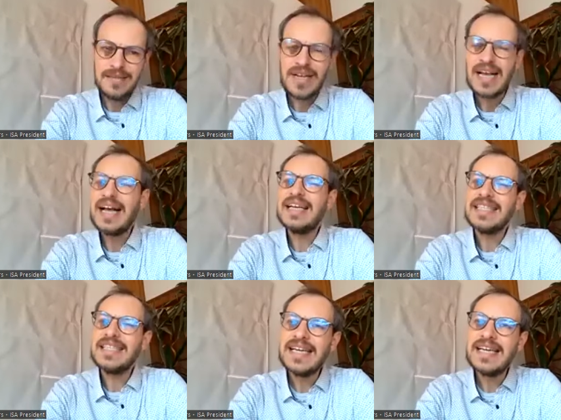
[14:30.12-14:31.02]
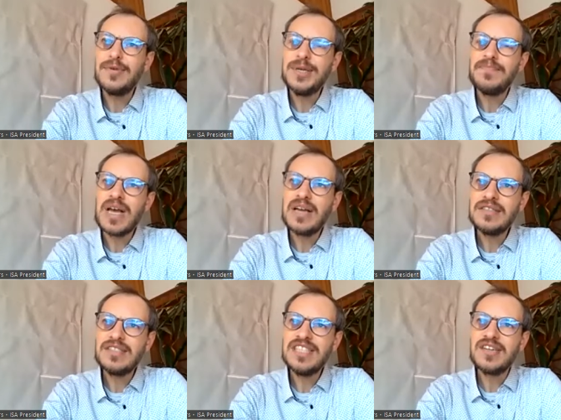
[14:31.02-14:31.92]
As I said, we, I
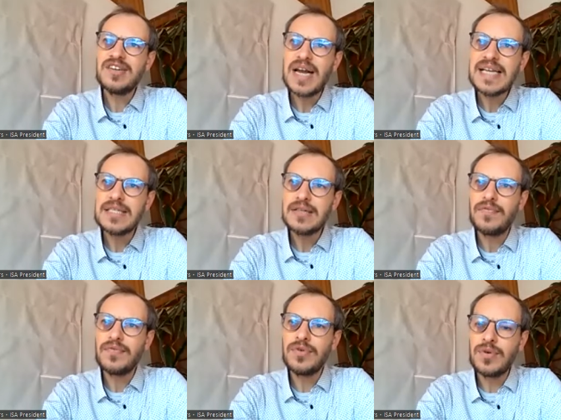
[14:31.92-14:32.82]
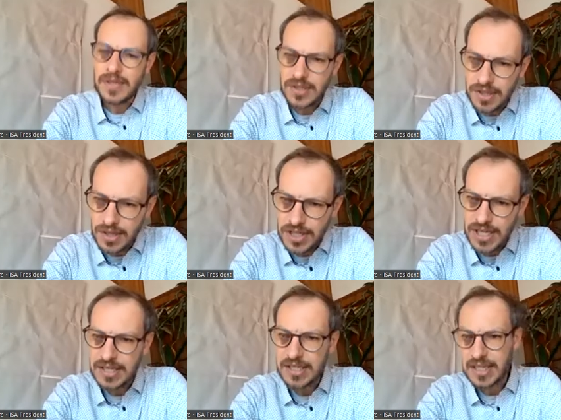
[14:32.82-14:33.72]
don't see a crisis of global
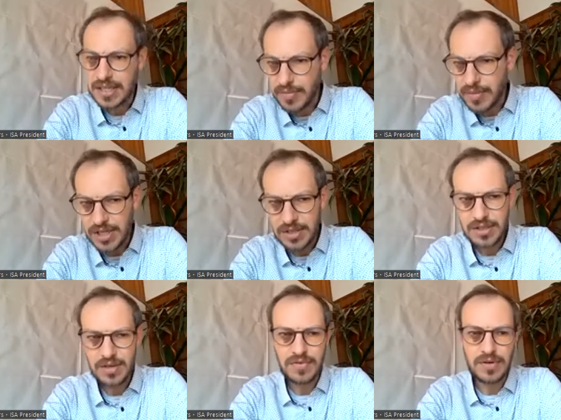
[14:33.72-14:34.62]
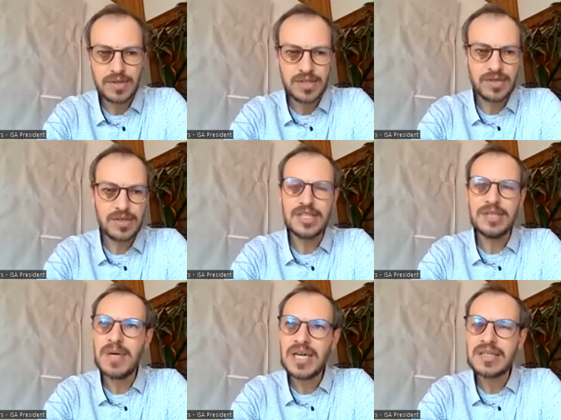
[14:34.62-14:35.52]
sociology. I see transformations of global
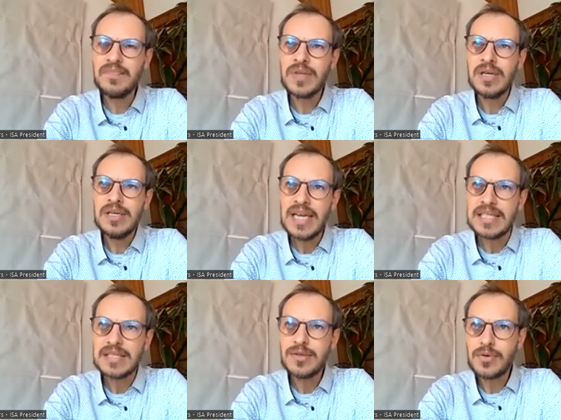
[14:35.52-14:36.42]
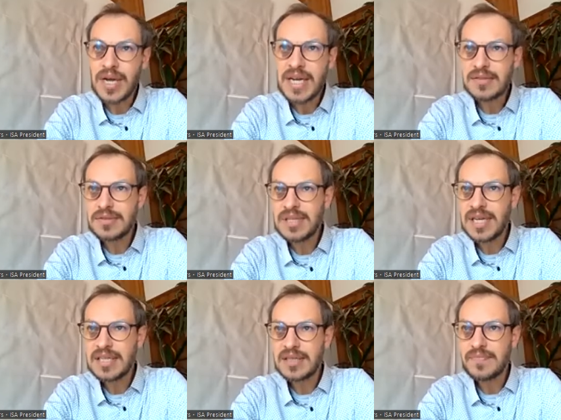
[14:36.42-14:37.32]
sociology. But yes, you're right to
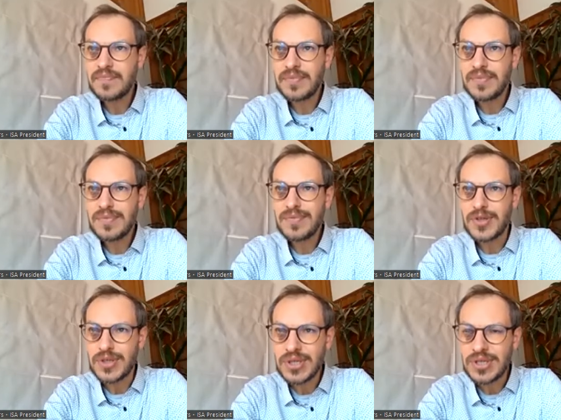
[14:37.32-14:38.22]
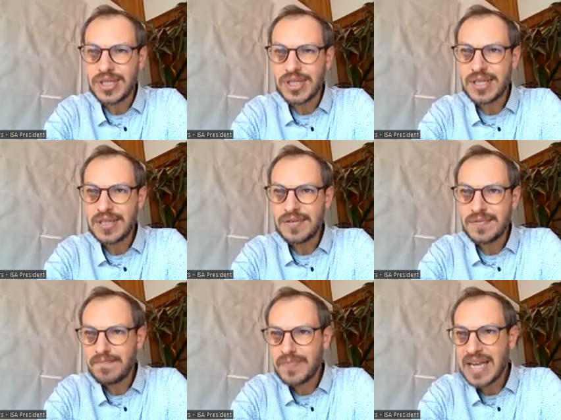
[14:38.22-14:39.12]
say that sociology
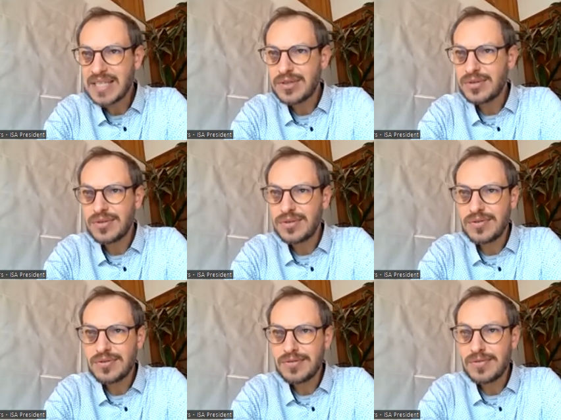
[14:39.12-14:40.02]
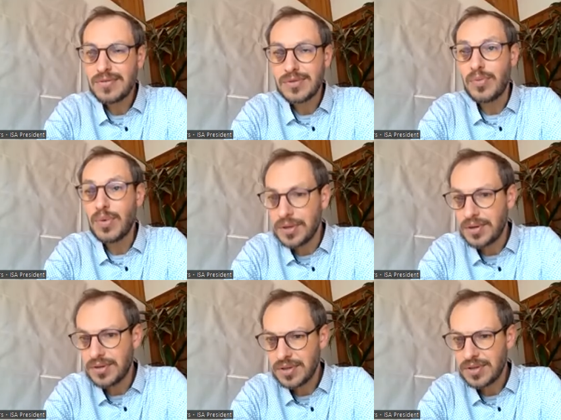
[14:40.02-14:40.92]
has to, the
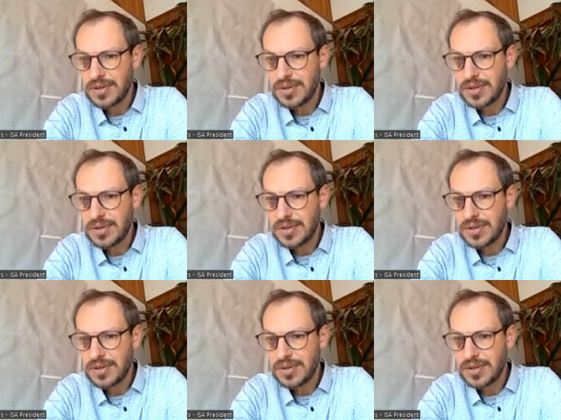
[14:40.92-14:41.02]
world,